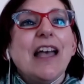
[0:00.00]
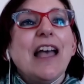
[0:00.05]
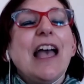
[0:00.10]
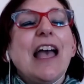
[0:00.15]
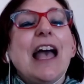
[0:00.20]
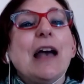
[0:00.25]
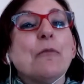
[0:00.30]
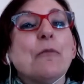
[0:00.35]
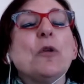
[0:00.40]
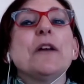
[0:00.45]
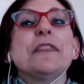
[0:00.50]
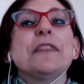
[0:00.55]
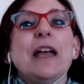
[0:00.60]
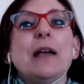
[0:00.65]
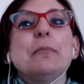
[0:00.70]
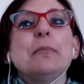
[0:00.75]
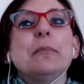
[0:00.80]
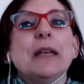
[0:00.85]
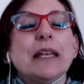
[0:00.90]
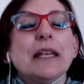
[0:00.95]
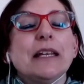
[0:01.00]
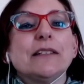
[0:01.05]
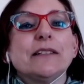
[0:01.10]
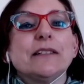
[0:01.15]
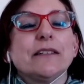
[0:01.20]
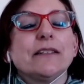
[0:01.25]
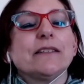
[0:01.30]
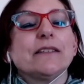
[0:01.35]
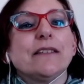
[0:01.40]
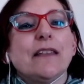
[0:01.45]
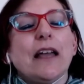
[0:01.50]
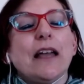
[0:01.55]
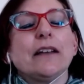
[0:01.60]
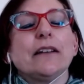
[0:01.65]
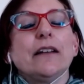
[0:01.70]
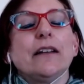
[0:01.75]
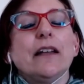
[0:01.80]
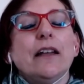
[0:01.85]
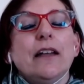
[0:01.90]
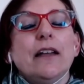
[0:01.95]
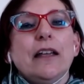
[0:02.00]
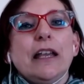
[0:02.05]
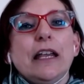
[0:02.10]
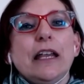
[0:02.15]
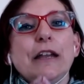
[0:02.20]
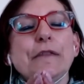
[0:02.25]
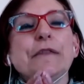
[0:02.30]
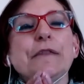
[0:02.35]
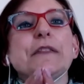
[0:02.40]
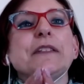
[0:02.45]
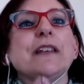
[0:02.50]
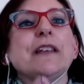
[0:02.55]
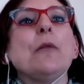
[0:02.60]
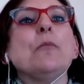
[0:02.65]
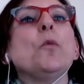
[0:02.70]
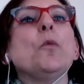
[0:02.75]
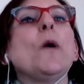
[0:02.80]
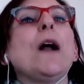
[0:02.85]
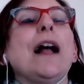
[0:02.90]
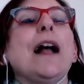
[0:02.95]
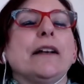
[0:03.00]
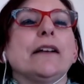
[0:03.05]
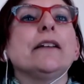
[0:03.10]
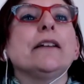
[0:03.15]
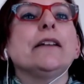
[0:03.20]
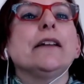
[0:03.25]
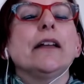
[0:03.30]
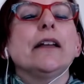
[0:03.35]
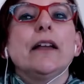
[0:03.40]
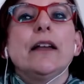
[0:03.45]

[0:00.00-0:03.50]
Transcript: And what that means is that if someone